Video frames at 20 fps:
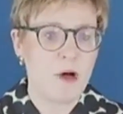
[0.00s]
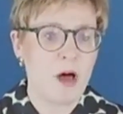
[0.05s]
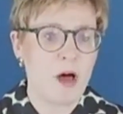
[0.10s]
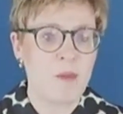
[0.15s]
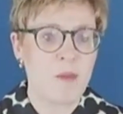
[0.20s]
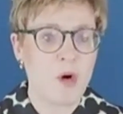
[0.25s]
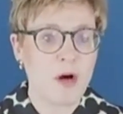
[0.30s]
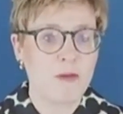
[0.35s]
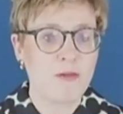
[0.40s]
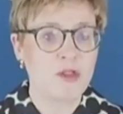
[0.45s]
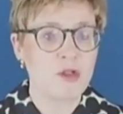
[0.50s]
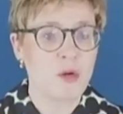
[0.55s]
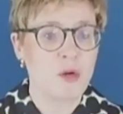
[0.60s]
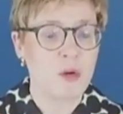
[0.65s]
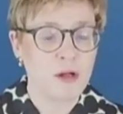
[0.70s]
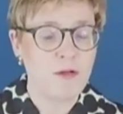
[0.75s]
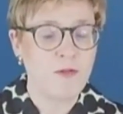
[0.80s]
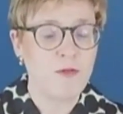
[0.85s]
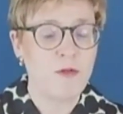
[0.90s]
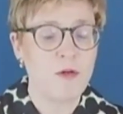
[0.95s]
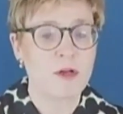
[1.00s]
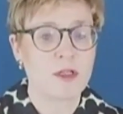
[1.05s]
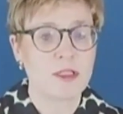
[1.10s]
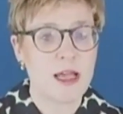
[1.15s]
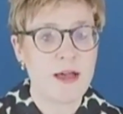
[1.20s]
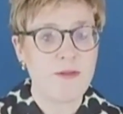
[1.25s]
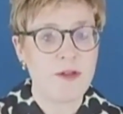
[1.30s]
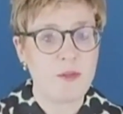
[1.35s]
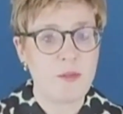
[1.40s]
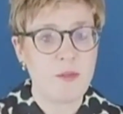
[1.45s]
more of a
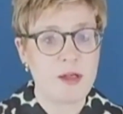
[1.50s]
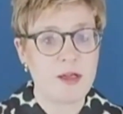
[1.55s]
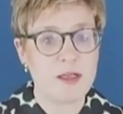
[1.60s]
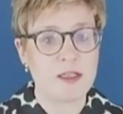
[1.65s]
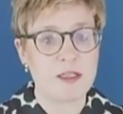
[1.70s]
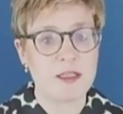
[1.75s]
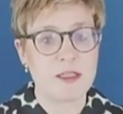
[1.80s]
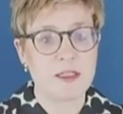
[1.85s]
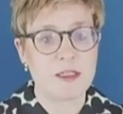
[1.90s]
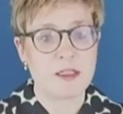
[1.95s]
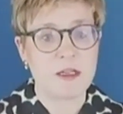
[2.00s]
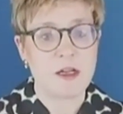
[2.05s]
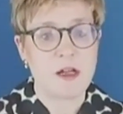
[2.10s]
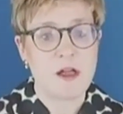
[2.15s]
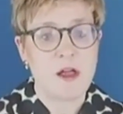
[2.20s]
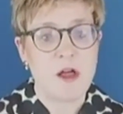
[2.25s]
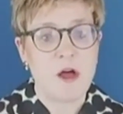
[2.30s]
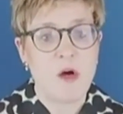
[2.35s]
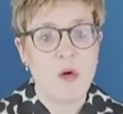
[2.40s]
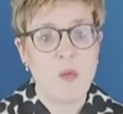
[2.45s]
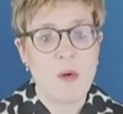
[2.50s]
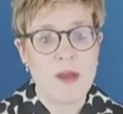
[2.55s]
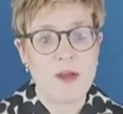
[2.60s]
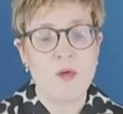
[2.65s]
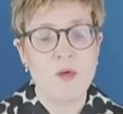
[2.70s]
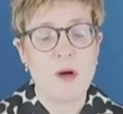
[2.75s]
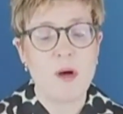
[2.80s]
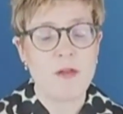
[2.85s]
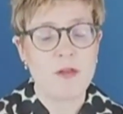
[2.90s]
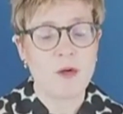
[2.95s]
24/7 basis, when
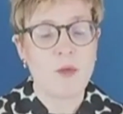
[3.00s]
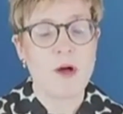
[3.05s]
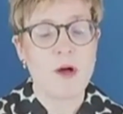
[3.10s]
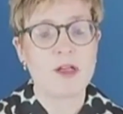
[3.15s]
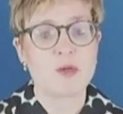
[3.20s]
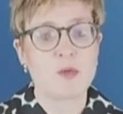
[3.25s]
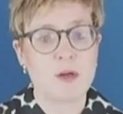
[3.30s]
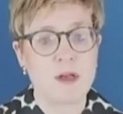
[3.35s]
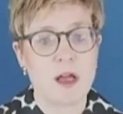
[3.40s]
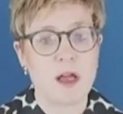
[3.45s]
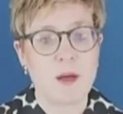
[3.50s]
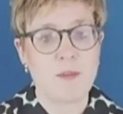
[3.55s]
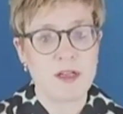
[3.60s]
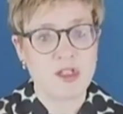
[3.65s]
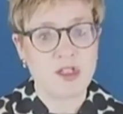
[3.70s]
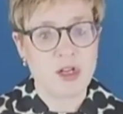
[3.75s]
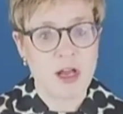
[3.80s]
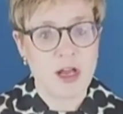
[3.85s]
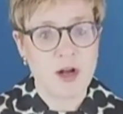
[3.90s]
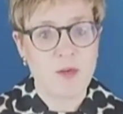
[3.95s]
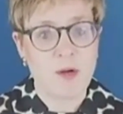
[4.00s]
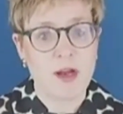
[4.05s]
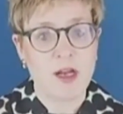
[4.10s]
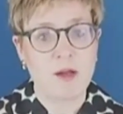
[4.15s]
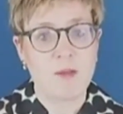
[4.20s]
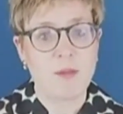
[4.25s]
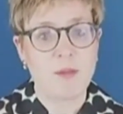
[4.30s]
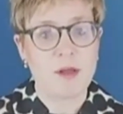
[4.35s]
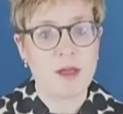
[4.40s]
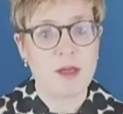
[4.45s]
you otherwise would not be
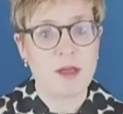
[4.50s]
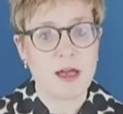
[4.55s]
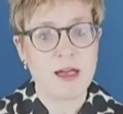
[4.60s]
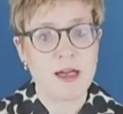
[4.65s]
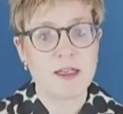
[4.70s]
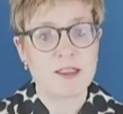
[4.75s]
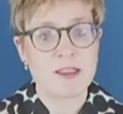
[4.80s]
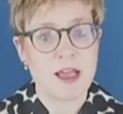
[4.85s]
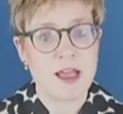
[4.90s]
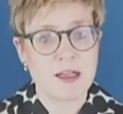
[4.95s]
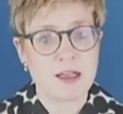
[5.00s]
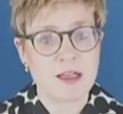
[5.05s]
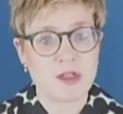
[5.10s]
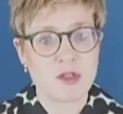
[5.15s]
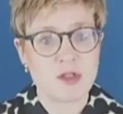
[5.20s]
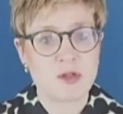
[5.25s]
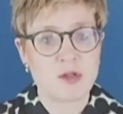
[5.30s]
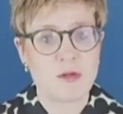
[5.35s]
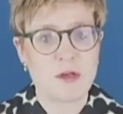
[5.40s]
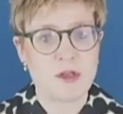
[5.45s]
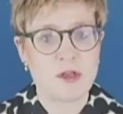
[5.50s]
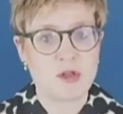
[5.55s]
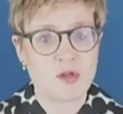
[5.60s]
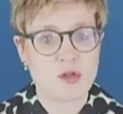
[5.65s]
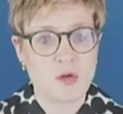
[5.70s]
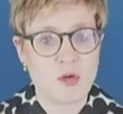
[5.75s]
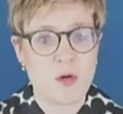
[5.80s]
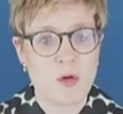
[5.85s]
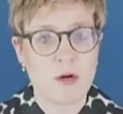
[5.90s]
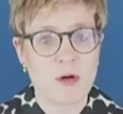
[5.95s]
generating, because that
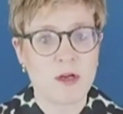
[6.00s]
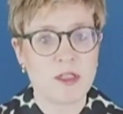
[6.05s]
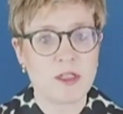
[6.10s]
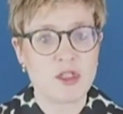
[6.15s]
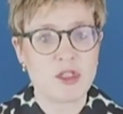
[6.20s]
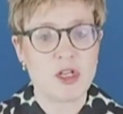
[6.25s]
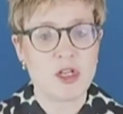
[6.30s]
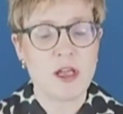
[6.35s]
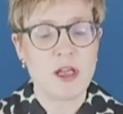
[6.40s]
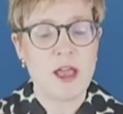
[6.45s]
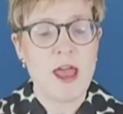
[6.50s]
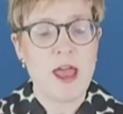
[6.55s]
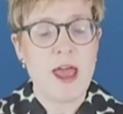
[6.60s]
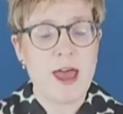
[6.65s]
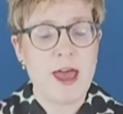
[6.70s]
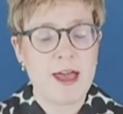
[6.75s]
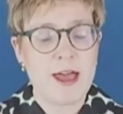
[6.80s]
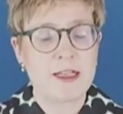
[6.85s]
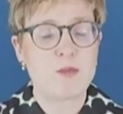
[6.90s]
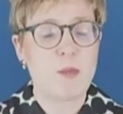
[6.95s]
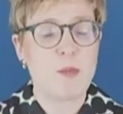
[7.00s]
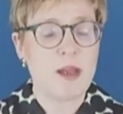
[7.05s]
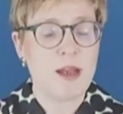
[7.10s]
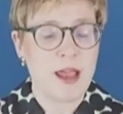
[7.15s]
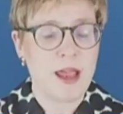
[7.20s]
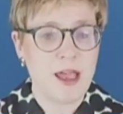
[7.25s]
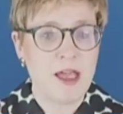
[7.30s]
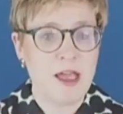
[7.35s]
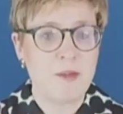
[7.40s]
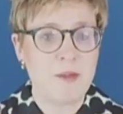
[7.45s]
storage has been
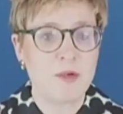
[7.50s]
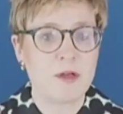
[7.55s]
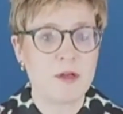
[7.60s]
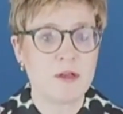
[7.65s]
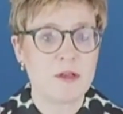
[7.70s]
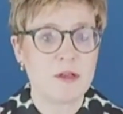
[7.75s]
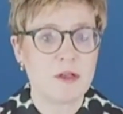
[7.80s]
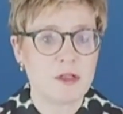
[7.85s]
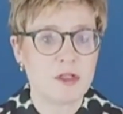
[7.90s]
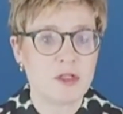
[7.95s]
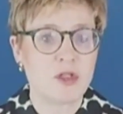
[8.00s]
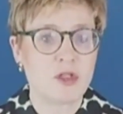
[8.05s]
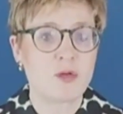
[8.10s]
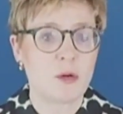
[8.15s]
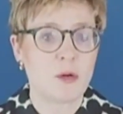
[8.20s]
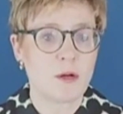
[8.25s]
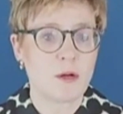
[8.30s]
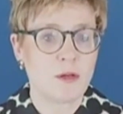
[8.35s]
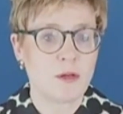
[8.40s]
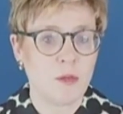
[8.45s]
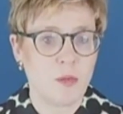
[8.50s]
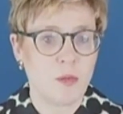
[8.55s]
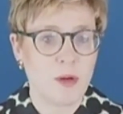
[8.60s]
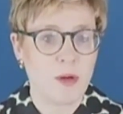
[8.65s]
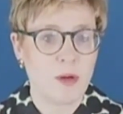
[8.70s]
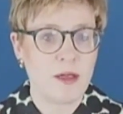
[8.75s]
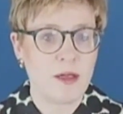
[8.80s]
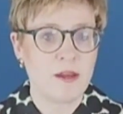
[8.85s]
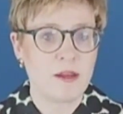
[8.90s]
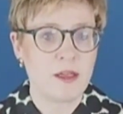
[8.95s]
able to store the
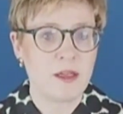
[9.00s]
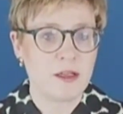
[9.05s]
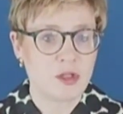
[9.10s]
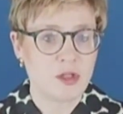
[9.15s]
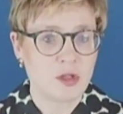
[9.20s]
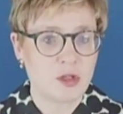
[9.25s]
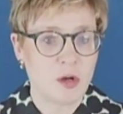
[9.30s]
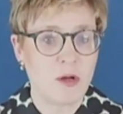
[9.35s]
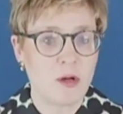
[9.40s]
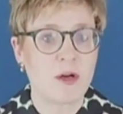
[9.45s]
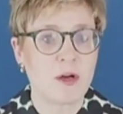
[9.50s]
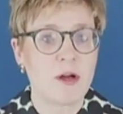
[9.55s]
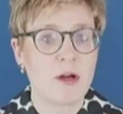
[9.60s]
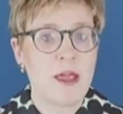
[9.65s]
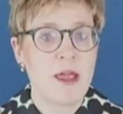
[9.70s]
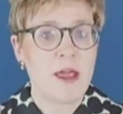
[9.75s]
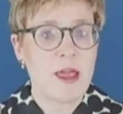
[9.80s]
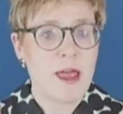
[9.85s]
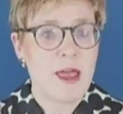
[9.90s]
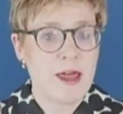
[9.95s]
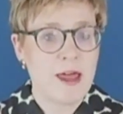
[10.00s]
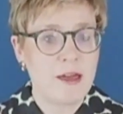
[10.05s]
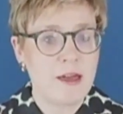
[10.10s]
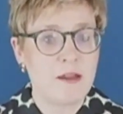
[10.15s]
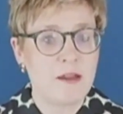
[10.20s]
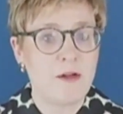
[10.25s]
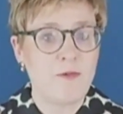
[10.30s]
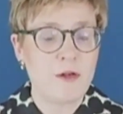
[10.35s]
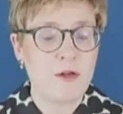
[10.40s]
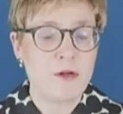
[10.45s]
wind, the solar, and in
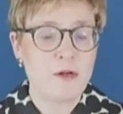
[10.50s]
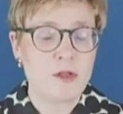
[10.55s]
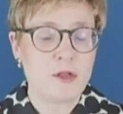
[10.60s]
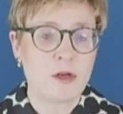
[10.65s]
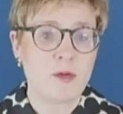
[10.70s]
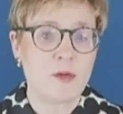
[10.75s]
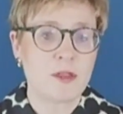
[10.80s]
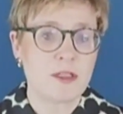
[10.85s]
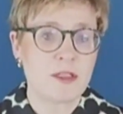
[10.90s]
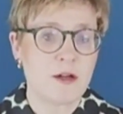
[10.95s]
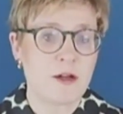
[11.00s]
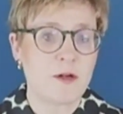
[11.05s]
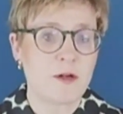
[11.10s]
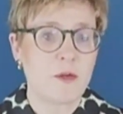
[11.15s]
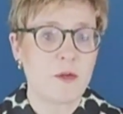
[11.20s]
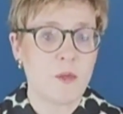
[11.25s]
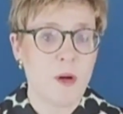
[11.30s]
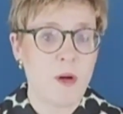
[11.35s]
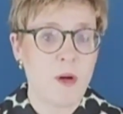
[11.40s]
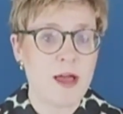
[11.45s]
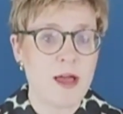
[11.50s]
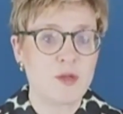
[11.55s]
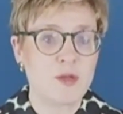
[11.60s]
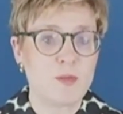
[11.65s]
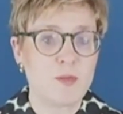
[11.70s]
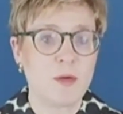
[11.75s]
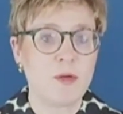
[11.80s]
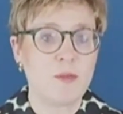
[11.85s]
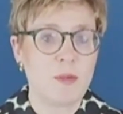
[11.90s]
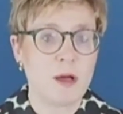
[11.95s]
the future with Senator Wyden's
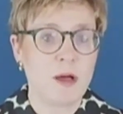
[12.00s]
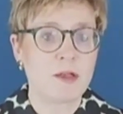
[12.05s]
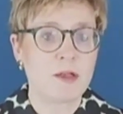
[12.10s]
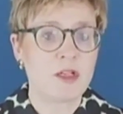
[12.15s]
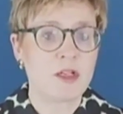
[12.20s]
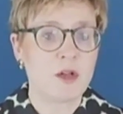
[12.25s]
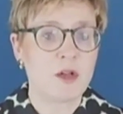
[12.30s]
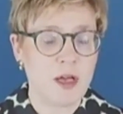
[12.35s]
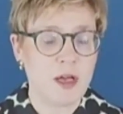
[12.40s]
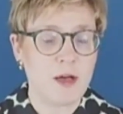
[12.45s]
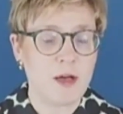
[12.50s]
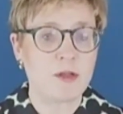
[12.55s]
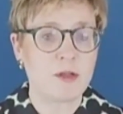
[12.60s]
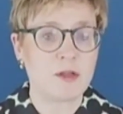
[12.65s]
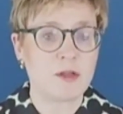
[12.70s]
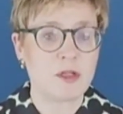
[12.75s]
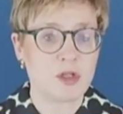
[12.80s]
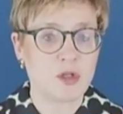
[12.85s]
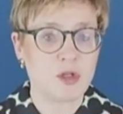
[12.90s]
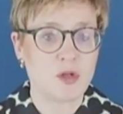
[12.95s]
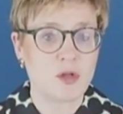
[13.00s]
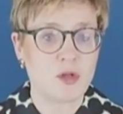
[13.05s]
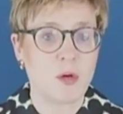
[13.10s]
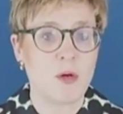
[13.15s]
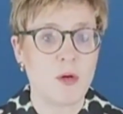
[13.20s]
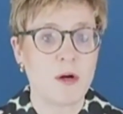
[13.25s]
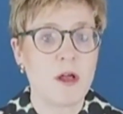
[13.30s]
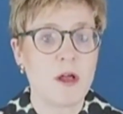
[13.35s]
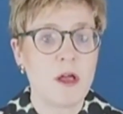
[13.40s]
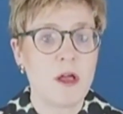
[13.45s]
bill would be also be able to
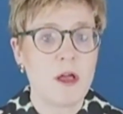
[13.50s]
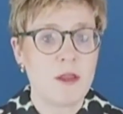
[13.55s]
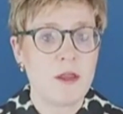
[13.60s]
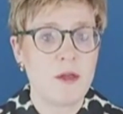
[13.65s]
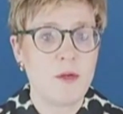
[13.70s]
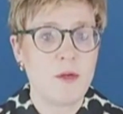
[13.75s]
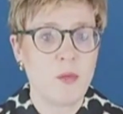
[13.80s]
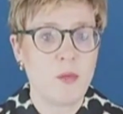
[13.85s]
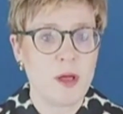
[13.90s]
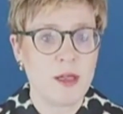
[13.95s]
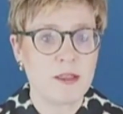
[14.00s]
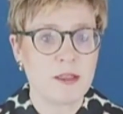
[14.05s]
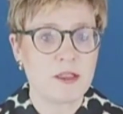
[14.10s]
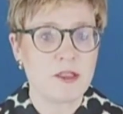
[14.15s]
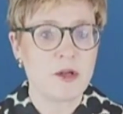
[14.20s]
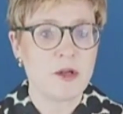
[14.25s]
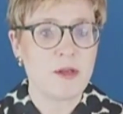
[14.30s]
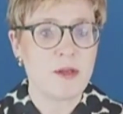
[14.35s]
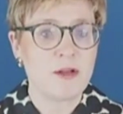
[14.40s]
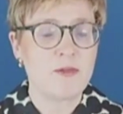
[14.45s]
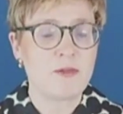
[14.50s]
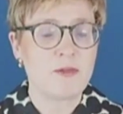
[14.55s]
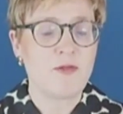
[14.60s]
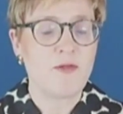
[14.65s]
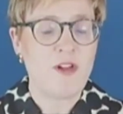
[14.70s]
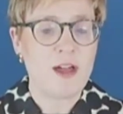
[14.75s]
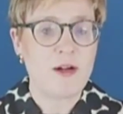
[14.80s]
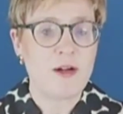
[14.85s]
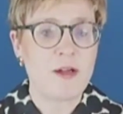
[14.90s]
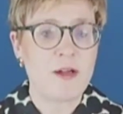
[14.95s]
store the wind. So that's a
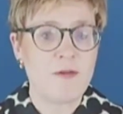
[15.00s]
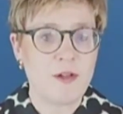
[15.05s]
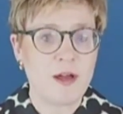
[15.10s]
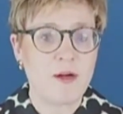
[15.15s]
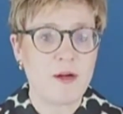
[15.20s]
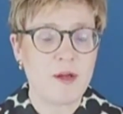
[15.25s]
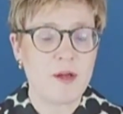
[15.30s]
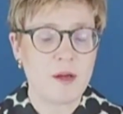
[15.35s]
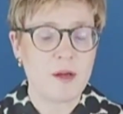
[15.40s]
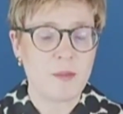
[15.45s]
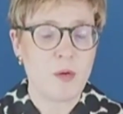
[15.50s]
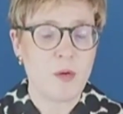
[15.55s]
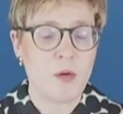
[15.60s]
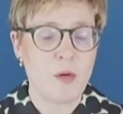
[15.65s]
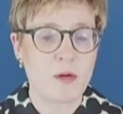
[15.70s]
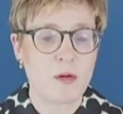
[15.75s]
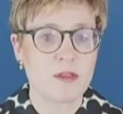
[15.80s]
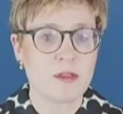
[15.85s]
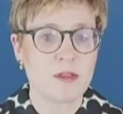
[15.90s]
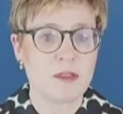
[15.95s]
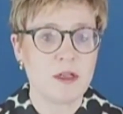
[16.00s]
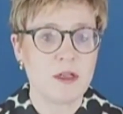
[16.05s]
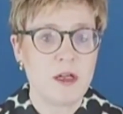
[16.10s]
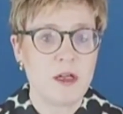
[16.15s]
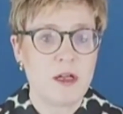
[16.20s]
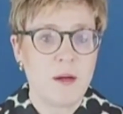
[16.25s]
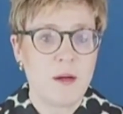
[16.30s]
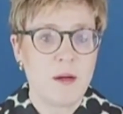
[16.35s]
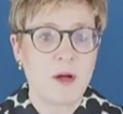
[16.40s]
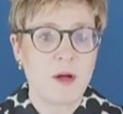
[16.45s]
very, very important
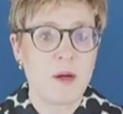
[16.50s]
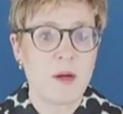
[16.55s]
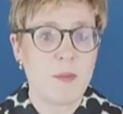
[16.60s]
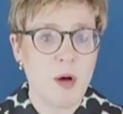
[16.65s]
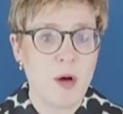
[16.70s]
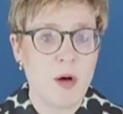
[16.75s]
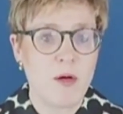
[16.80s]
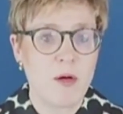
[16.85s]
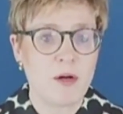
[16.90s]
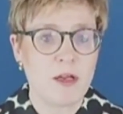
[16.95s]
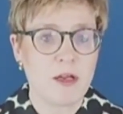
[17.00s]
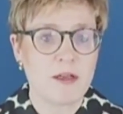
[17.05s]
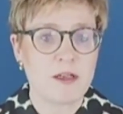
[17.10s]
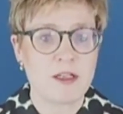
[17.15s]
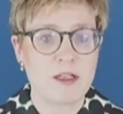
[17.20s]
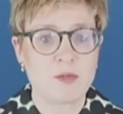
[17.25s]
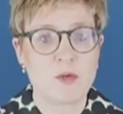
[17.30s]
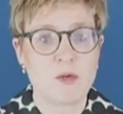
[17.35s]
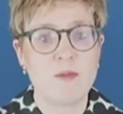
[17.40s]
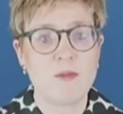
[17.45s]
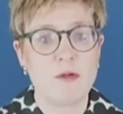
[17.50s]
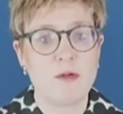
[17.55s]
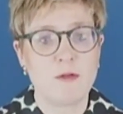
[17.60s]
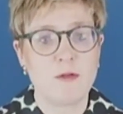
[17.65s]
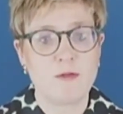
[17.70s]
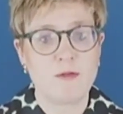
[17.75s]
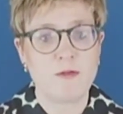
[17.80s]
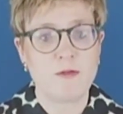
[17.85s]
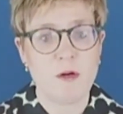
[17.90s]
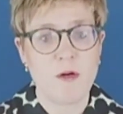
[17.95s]
component as we move
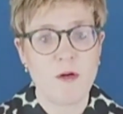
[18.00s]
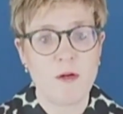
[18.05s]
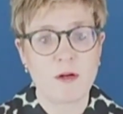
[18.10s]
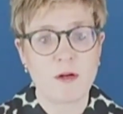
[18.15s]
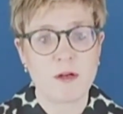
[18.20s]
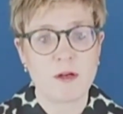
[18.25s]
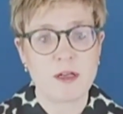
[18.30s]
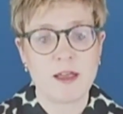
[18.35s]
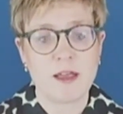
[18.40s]
forward, and